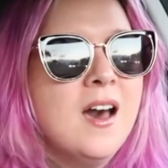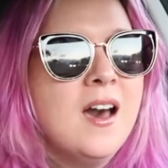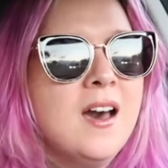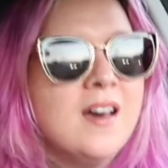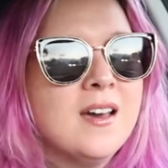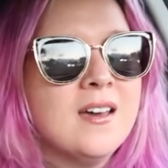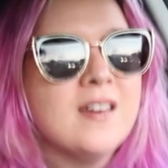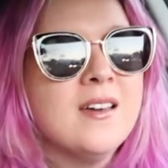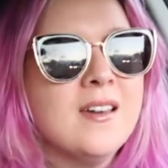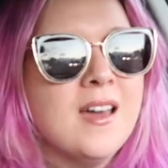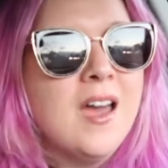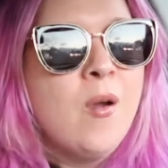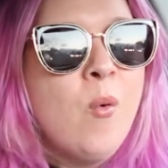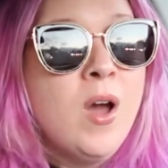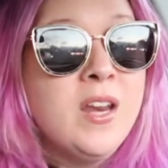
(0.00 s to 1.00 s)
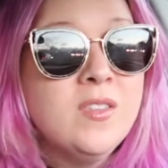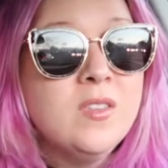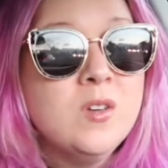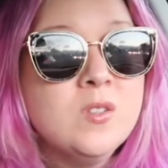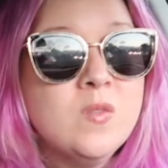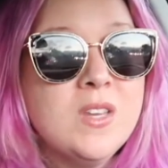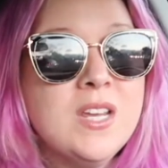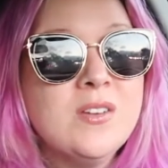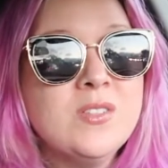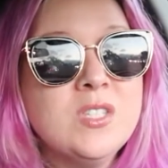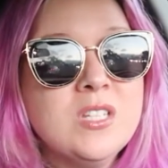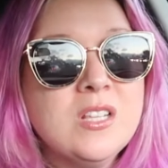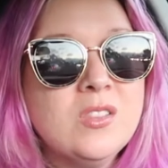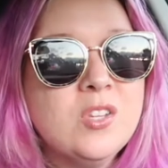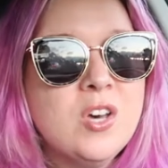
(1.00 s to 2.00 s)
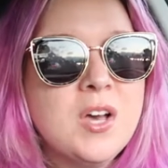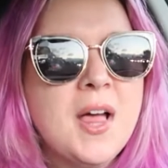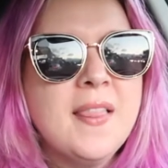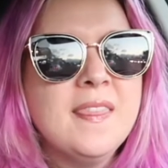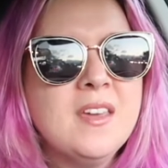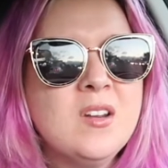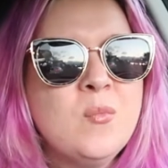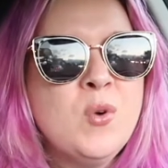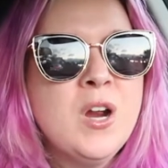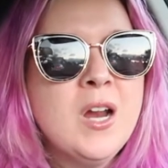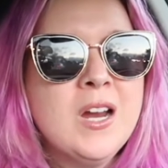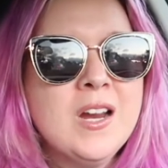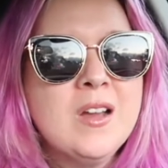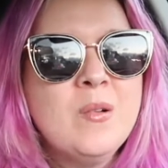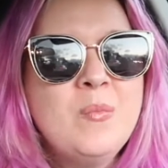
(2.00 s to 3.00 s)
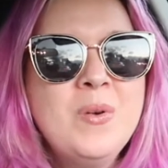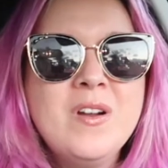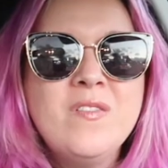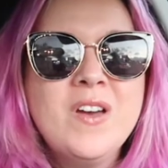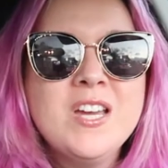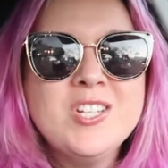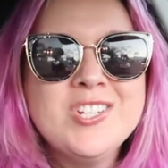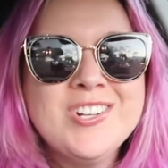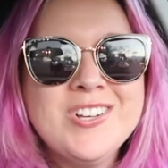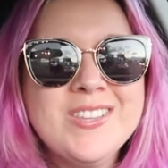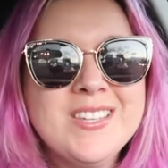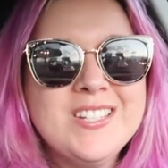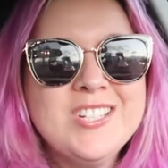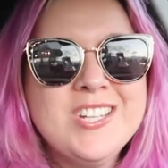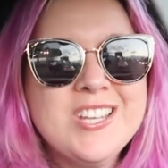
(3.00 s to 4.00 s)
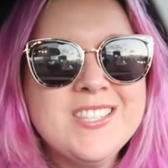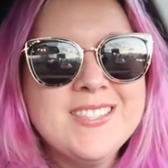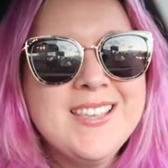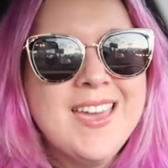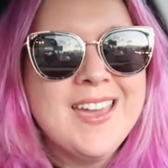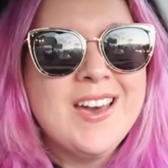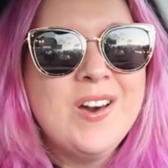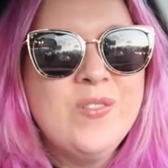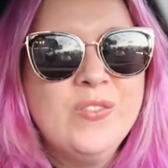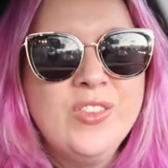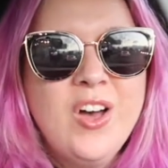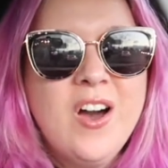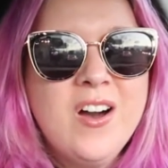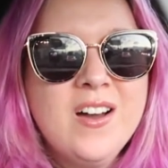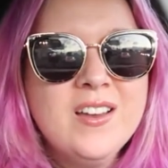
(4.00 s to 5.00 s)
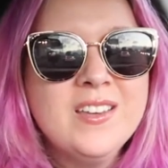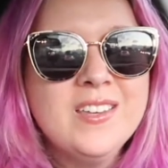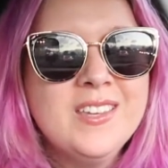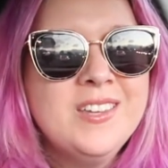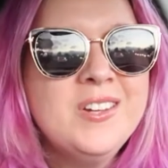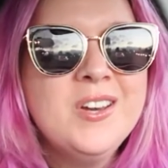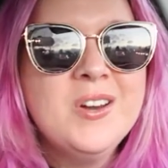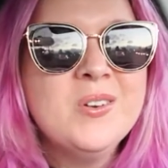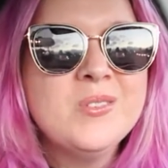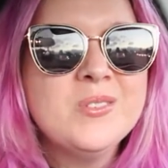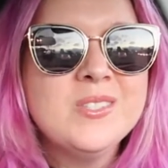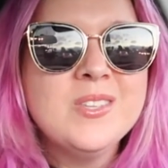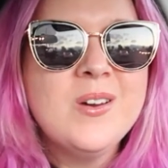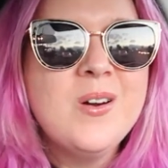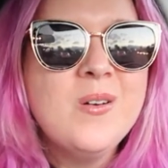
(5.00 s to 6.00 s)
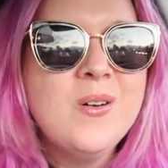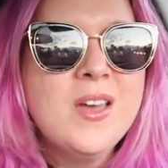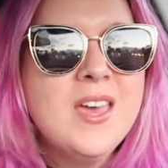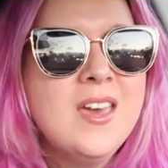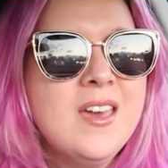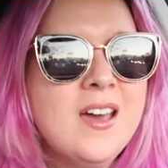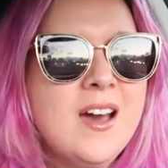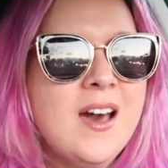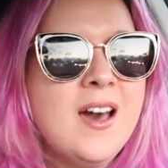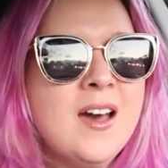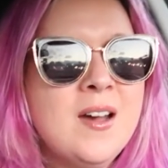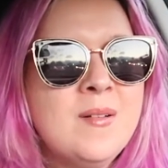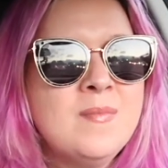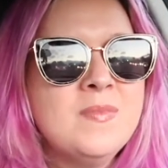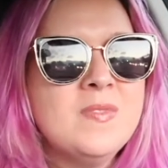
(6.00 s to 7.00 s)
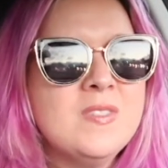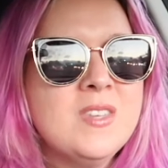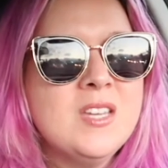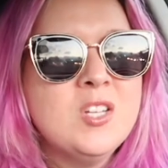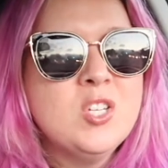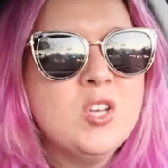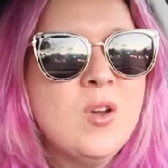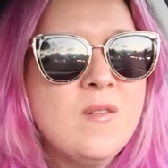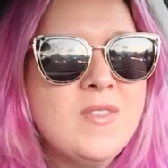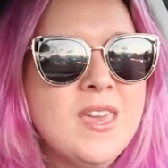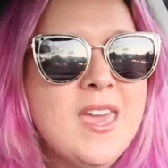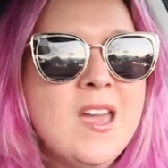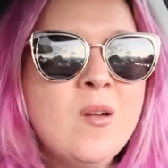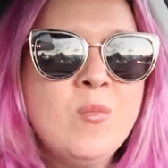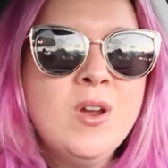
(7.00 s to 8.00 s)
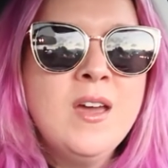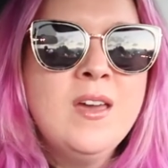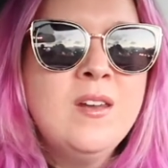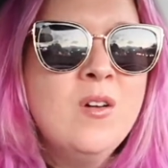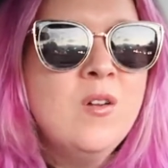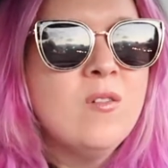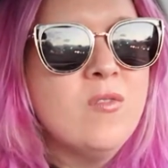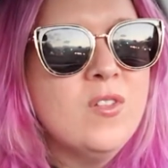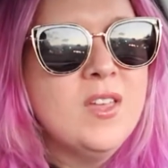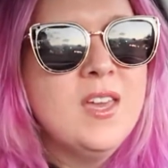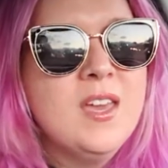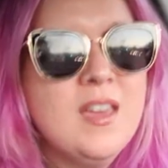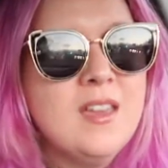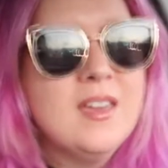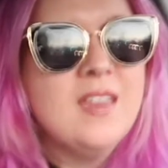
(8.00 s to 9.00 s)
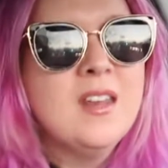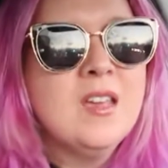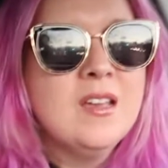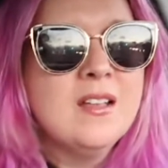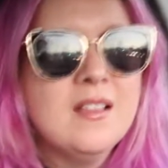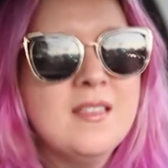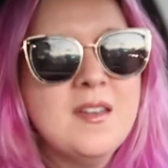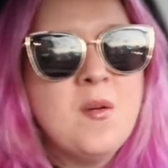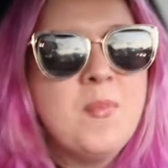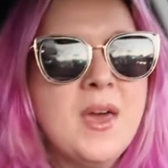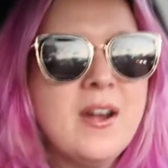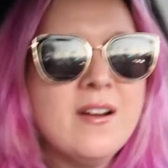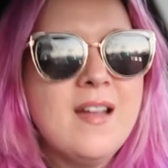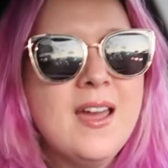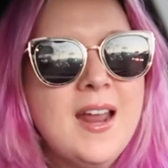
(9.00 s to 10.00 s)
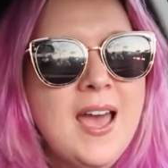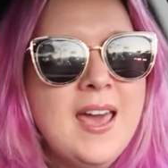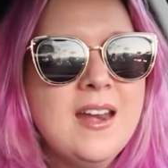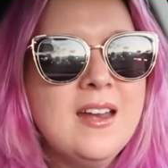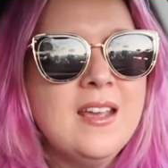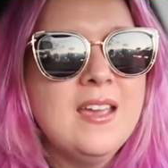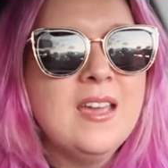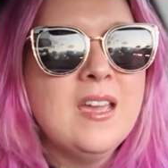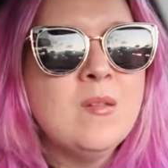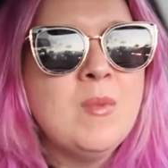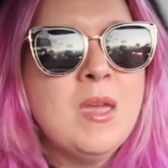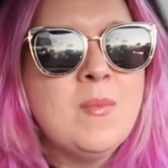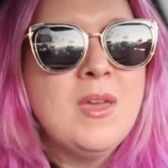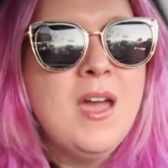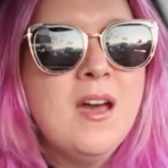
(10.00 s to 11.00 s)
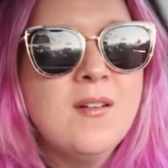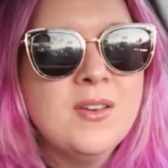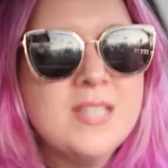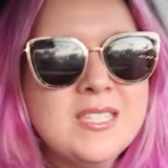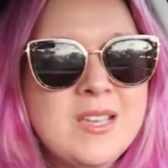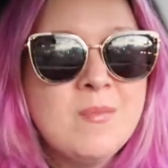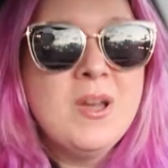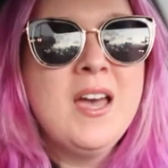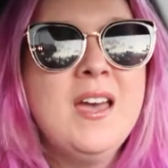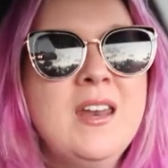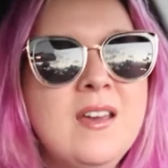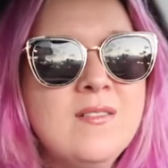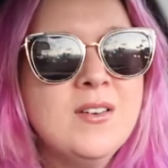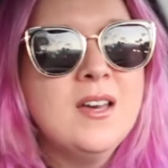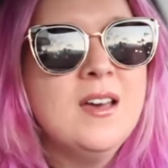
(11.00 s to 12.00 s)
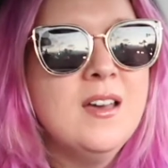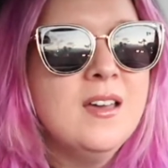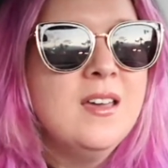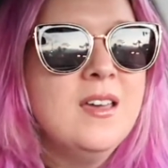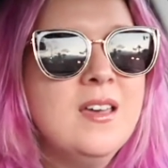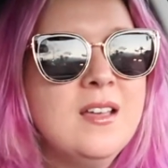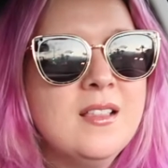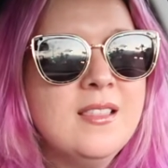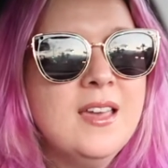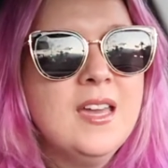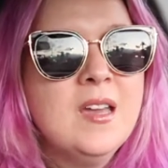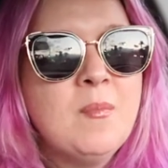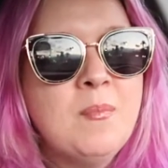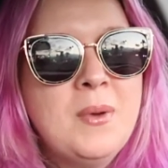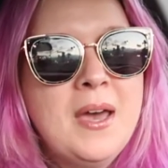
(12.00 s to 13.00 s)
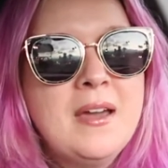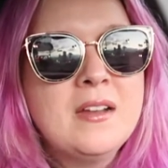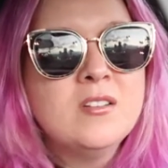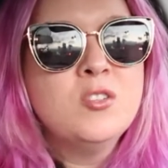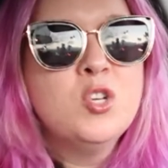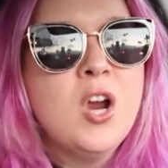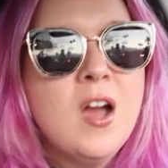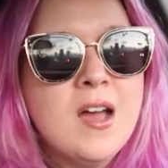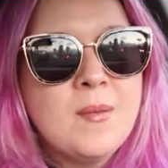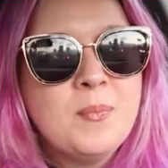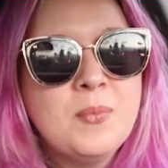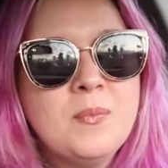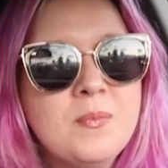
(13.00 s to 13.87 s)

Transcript: uh, I wanted those videos to look a little more professional than just like a vlog, you know? So um, the issue of the camera and hopefully getting a little better at editing and maybe having some kind of a like backdrop